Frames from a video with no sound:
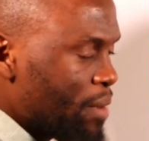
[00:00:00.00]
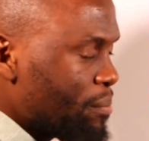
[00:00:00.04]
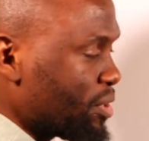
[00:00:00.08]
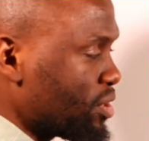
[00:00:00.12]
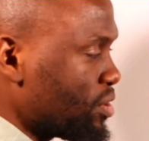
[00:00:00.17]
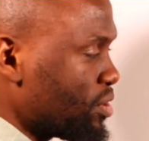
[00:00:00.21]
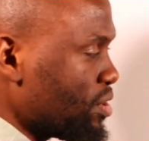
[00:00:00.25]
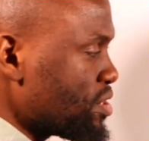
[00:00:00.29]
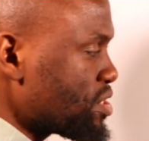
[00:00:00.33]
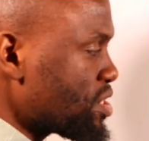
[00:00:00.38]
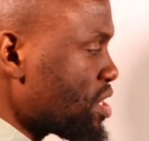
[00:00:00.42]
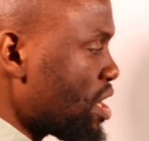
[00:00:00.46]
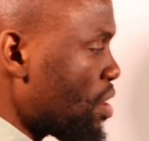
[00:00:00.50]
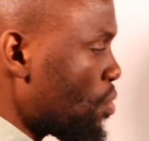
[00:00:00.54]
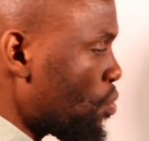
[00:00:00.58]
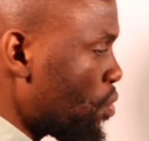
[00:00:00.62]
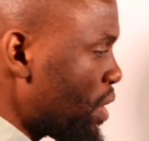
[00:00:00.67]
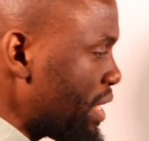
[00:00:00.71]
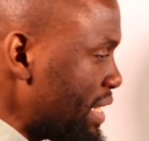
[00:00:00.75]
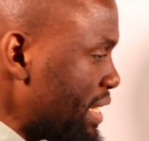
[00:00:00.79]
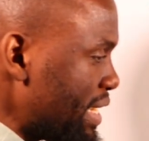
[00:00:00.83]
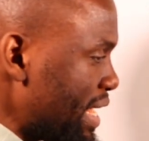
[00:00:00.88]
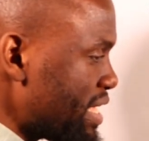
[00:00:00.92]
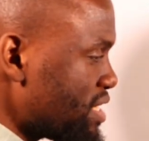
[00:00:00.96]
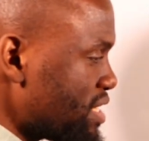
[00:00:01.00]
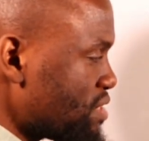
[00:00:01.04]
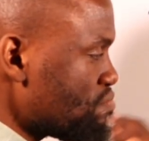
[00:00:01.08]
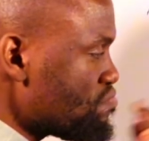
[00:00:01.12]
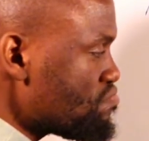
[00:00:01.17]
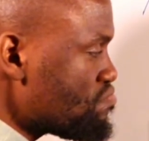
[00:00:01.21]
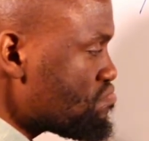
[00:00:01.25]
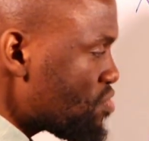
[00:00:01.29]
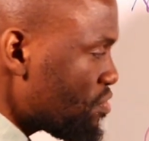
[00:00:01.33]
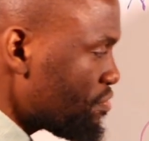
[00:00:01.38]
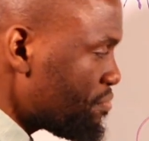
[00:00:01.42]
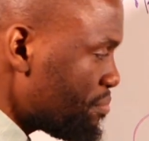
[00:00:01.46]
Because when there is
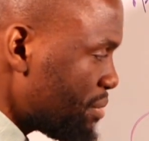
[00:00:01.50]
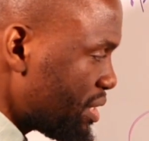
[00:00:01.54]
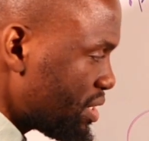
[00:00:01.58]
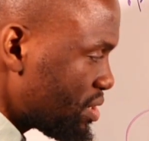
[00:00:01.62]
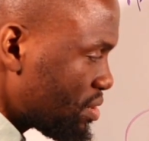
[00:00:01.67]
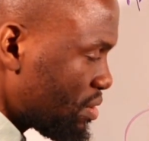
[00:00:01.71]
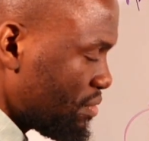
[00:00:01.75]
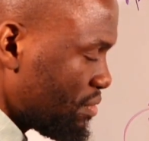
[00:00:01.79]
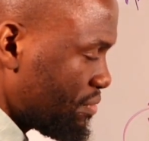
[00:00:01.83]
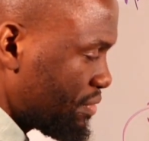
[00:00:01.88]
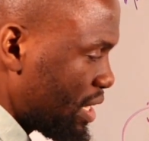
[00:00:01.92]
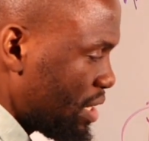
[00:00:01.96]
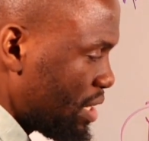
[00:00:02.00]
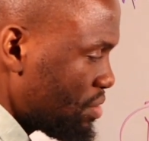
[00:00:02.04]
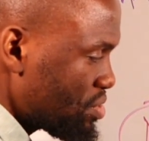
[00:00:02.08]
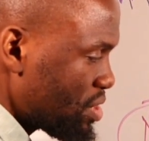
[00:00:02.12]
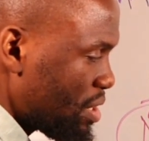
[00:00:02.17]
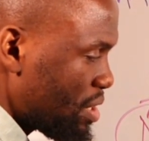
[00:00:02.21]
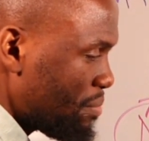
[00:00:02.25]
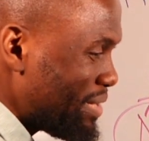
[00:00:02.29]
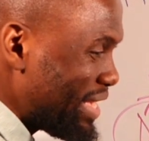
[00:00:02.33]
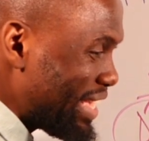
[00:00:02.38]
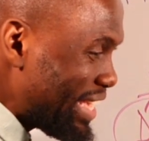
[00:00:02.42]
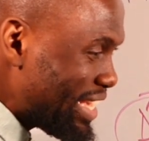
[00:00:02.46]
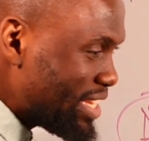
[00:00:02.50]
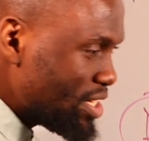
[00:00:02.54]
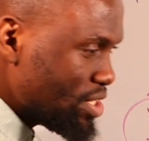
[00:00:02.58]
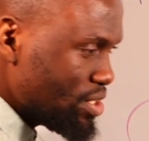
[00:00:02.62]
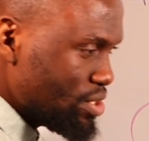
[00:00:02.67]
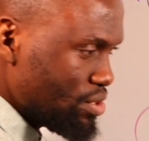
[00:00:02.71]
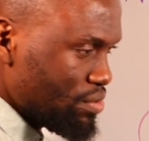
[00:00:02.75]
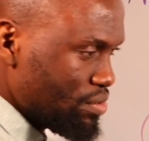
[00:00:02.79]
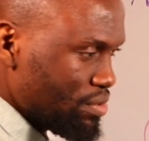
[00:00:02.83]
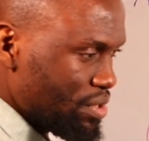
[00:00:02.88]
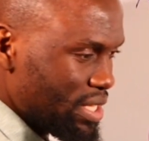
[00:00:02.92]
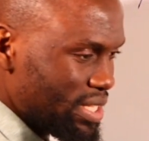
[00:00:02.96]
movement of calcium
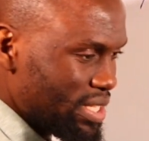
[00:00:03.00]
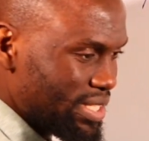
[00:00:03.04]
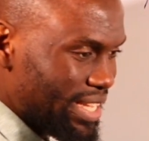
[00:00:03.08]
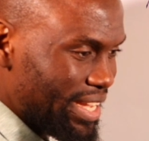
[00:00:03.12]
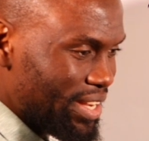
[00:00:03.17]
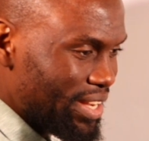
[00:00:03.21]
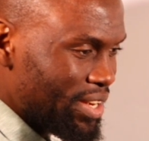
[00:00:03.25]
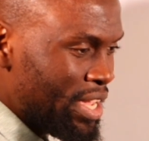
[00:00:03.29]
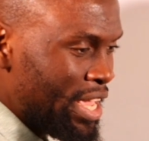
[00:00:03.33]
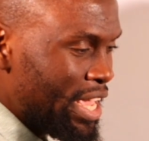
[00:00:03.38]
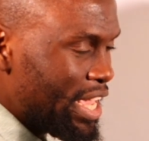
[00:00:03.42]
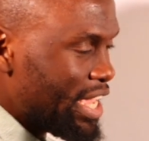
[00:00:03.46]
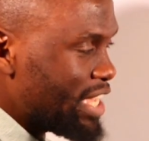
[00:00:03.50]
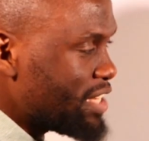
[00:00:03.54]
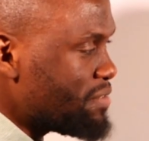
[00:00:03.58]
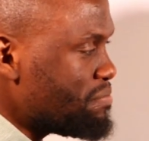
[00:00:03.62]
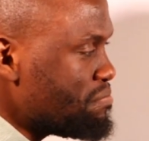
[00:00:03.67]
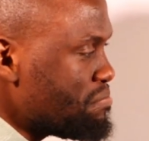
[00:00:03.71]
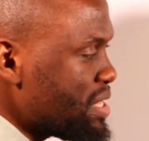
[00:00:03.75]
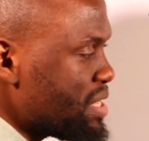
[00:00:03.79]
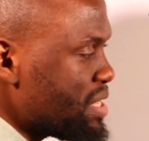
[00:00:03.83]
into the cell, it